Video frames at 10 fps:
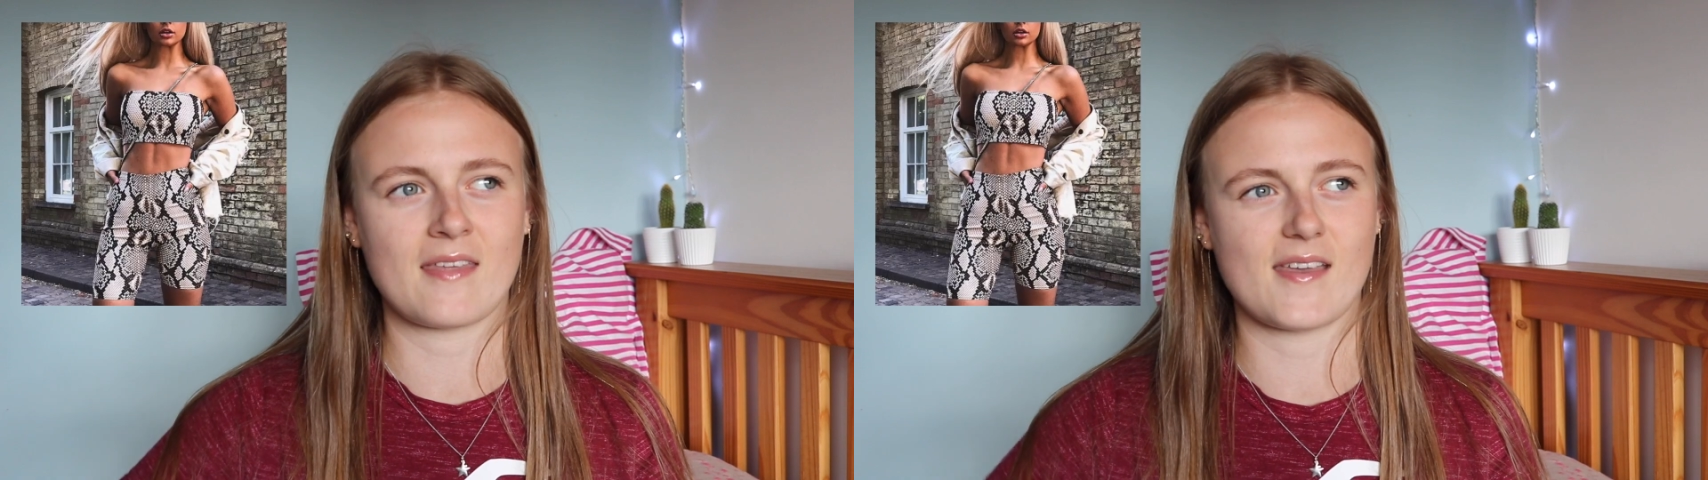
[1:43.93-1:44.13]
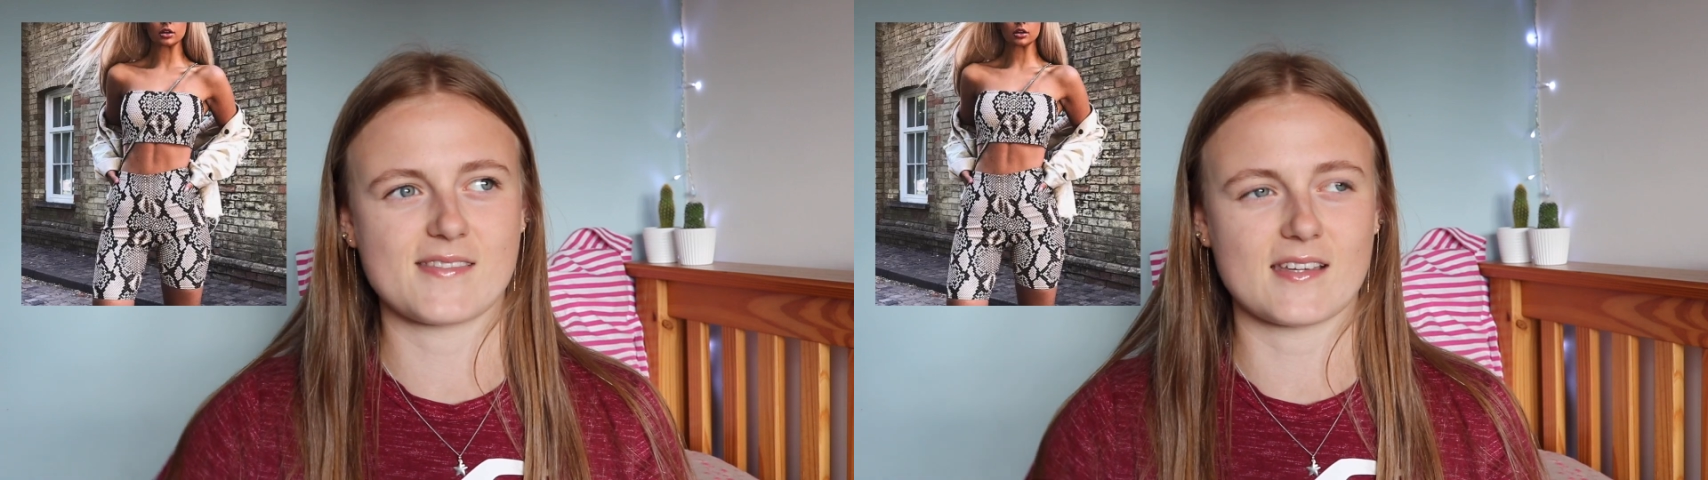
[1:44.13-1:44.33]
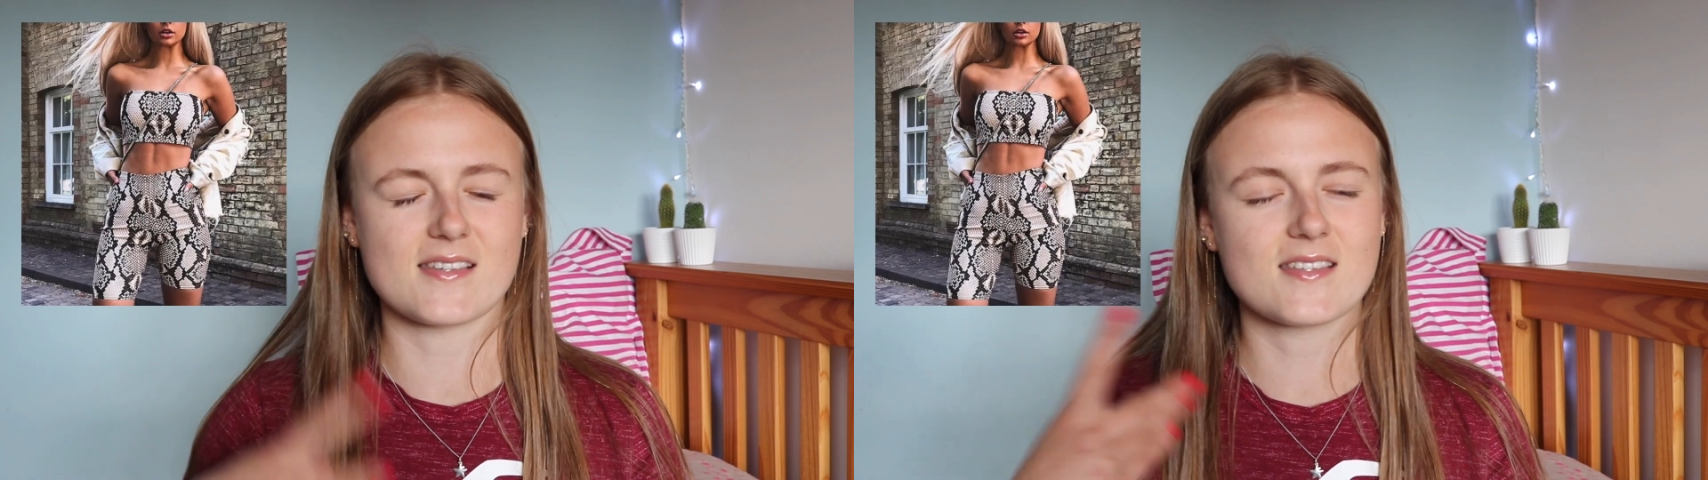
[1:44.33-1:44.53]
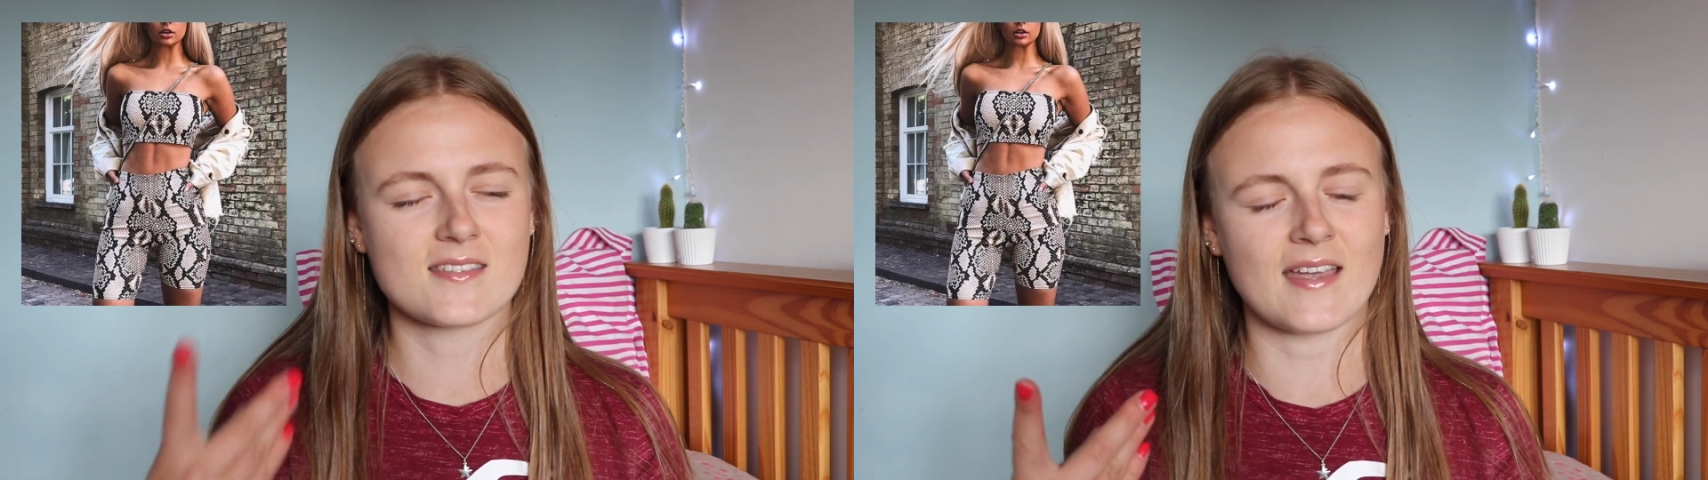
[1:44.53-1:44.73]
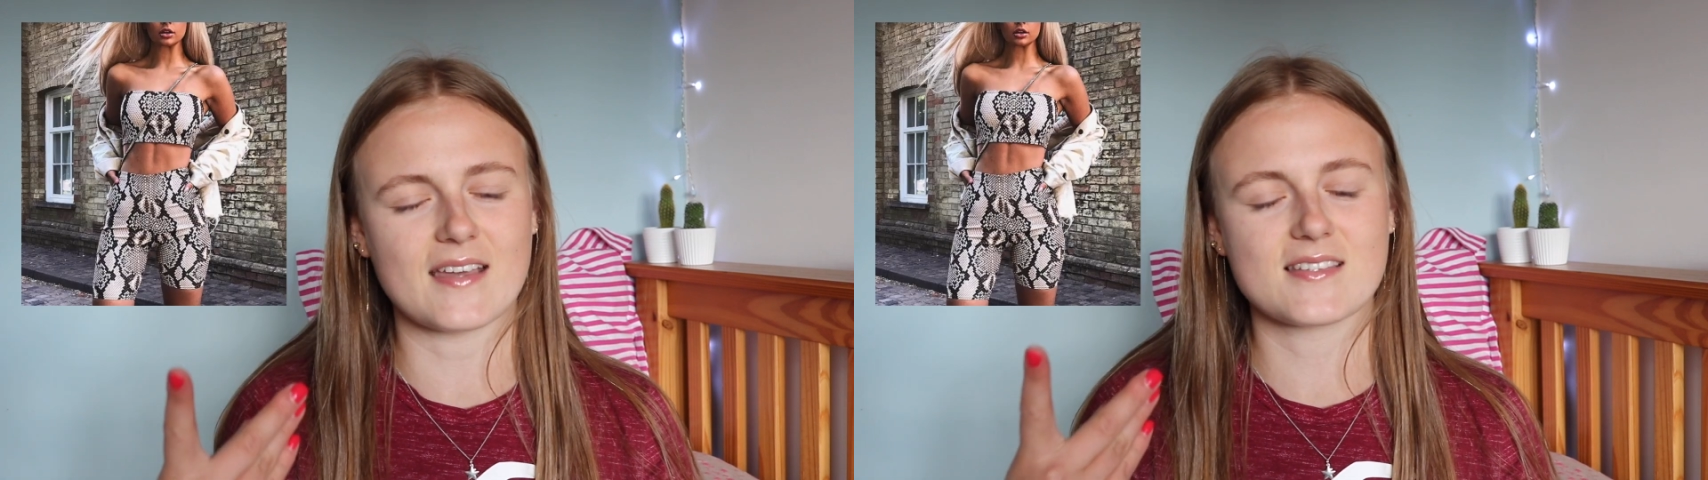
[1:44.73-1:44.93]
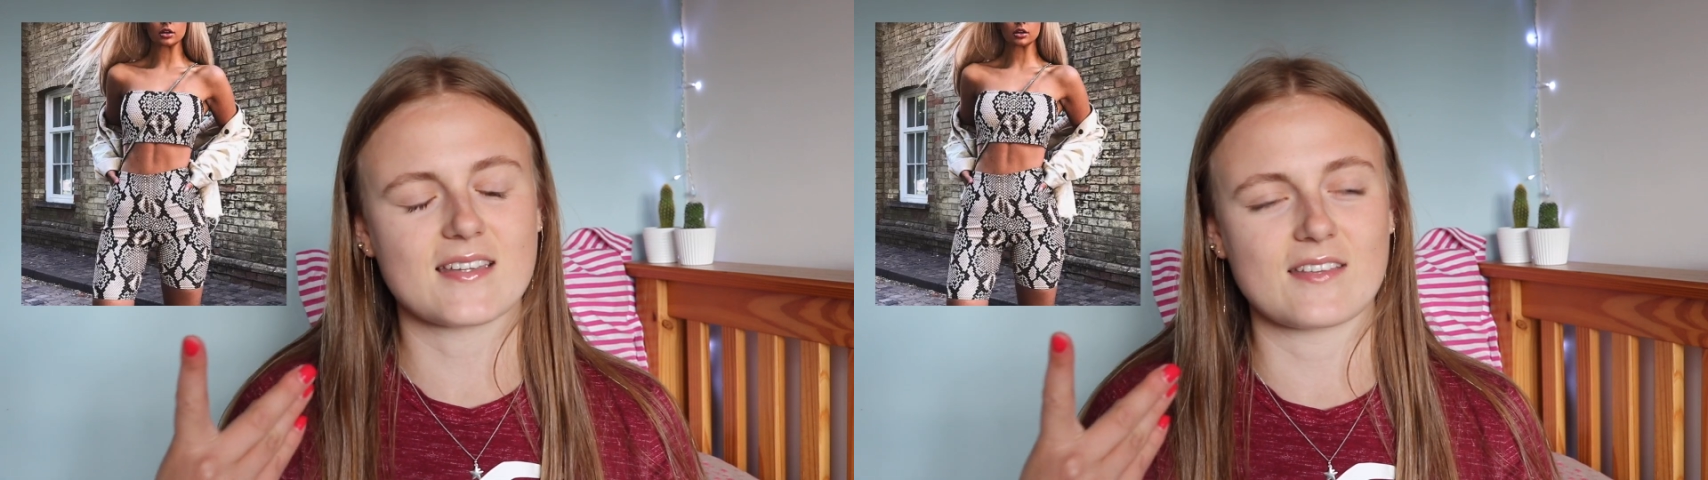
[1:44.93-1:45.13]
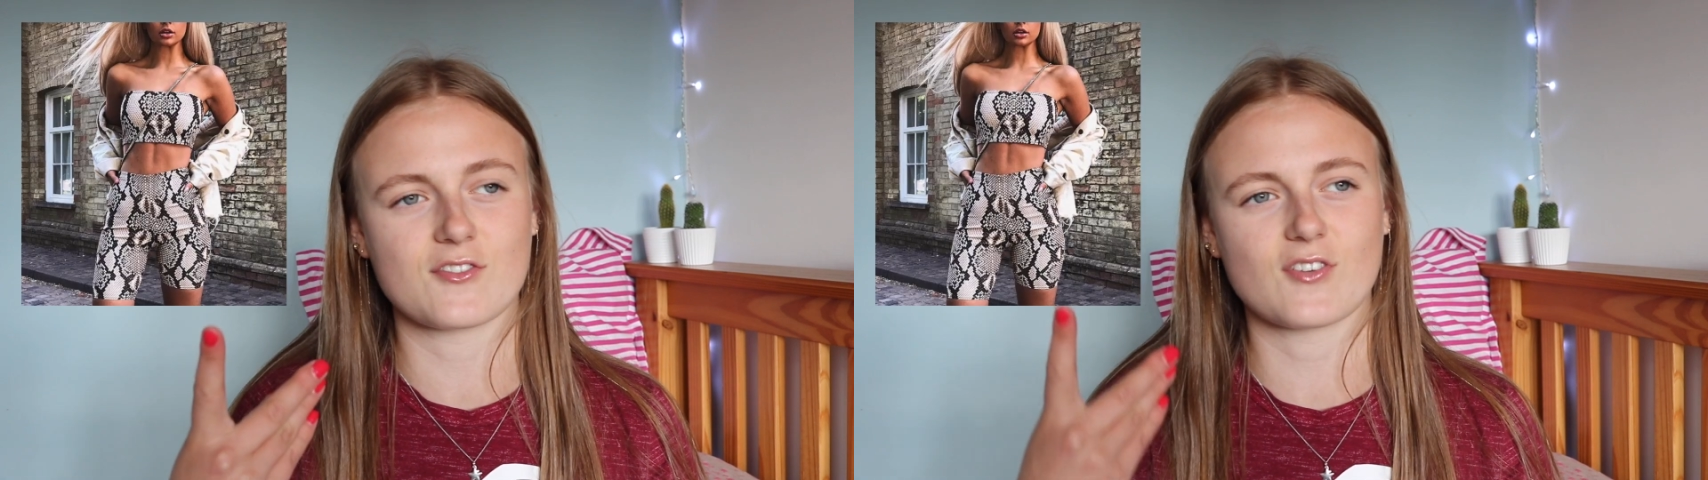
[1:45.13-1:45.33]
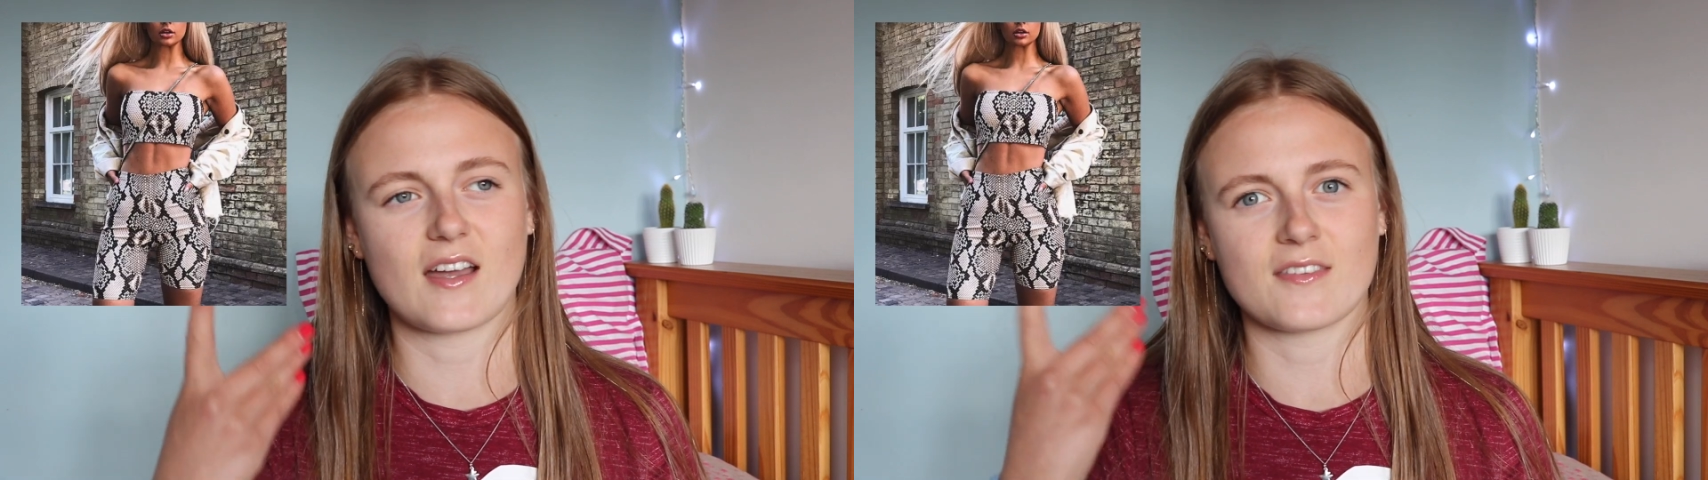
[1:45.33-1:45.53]
There's that snake skin
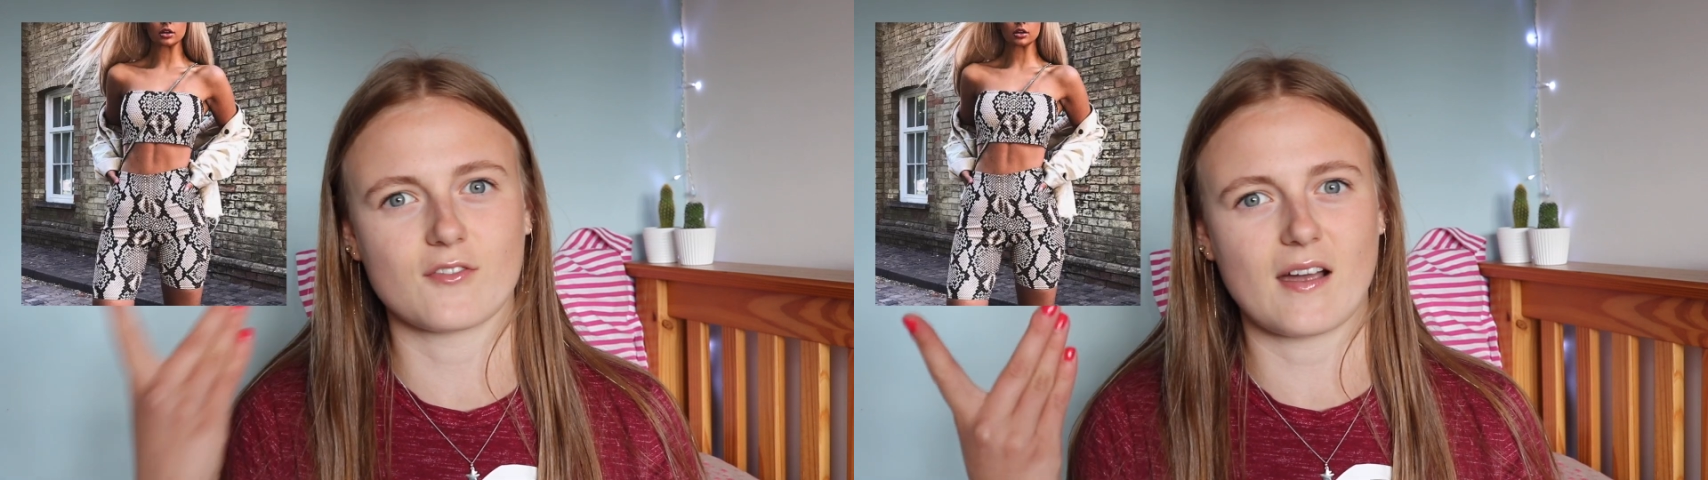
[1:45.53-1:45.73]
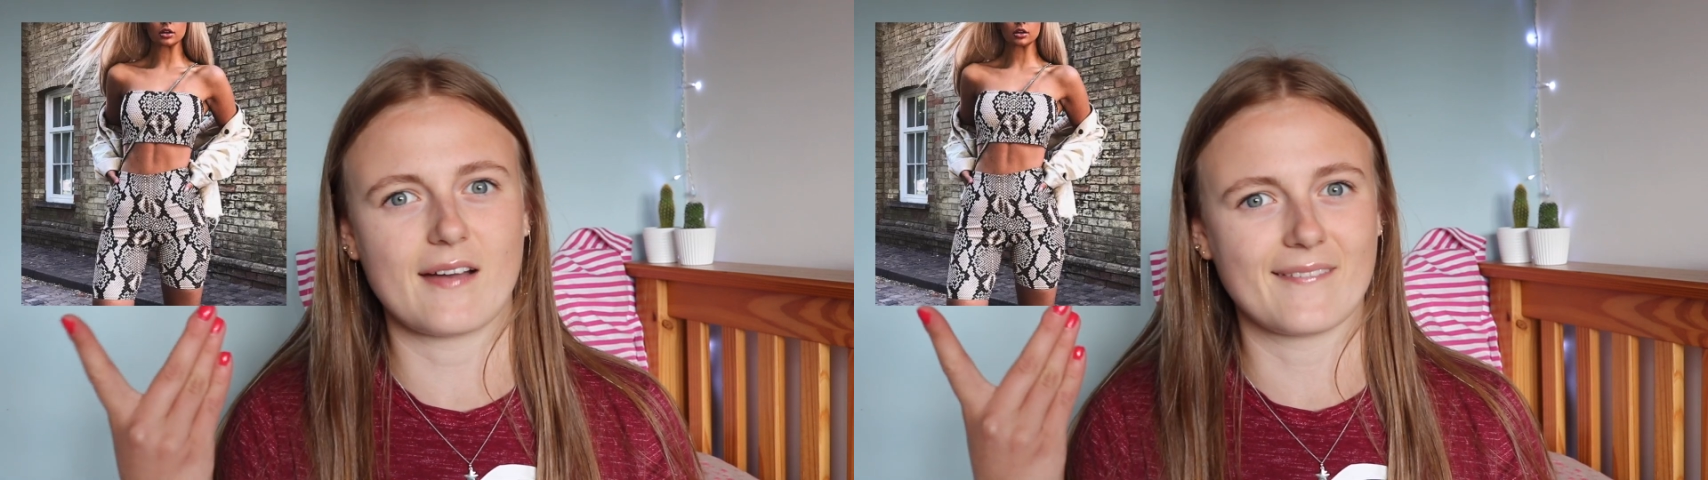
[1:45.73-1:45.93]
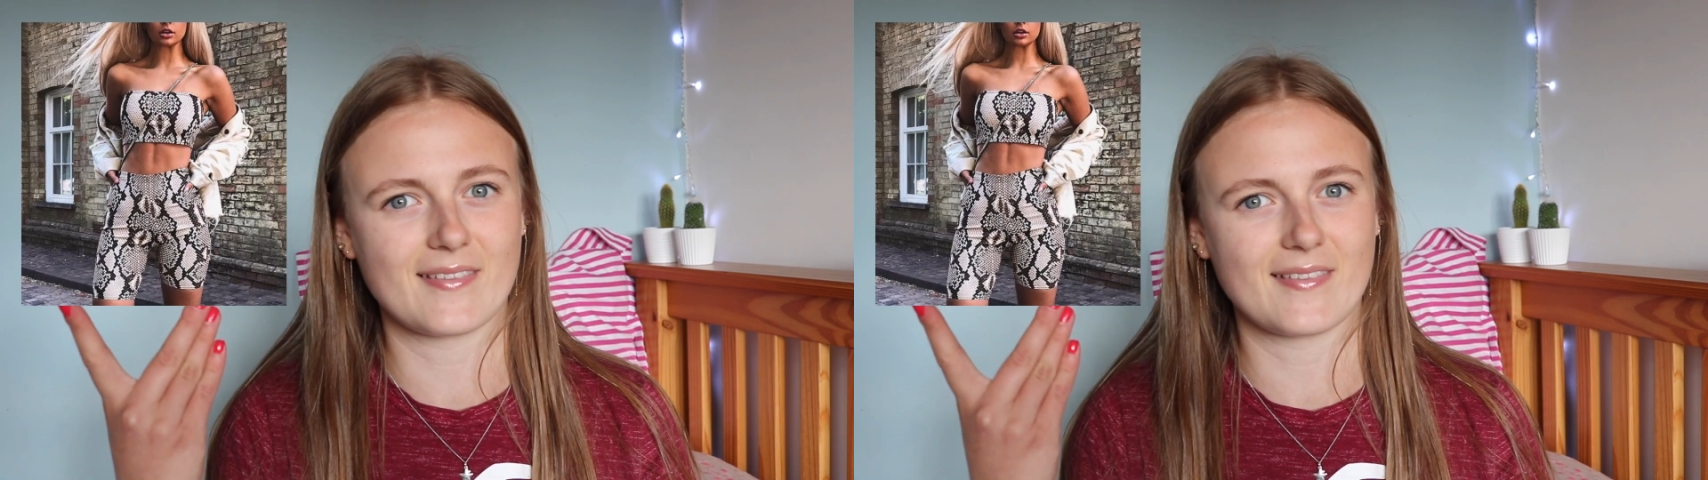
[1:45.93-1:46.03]
trend around